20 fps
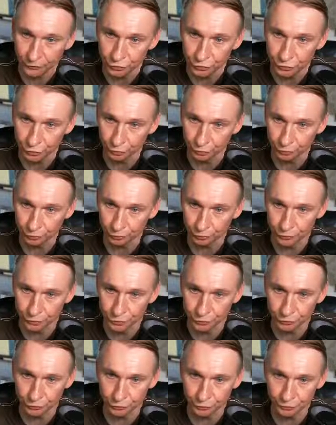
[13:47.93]
So local
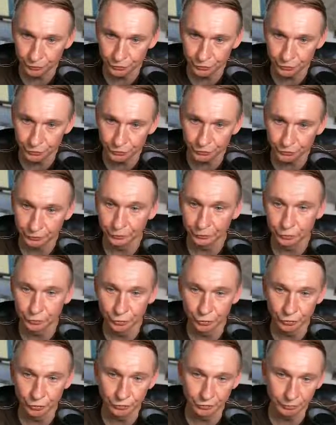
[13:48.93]
storage
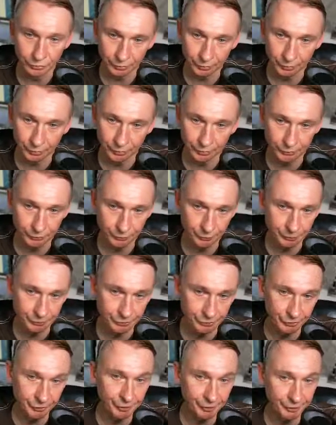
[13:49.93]
total
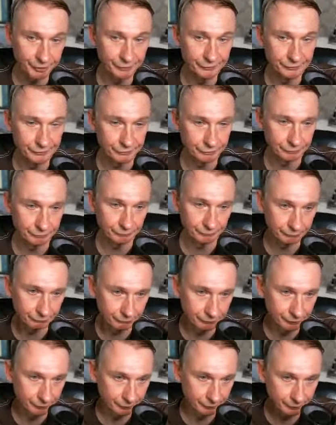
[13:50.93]
28
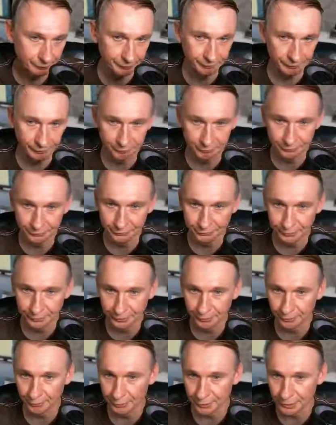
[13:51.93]
and a little bit
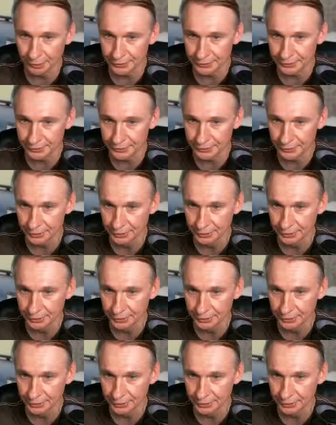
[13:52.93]
gigabytes,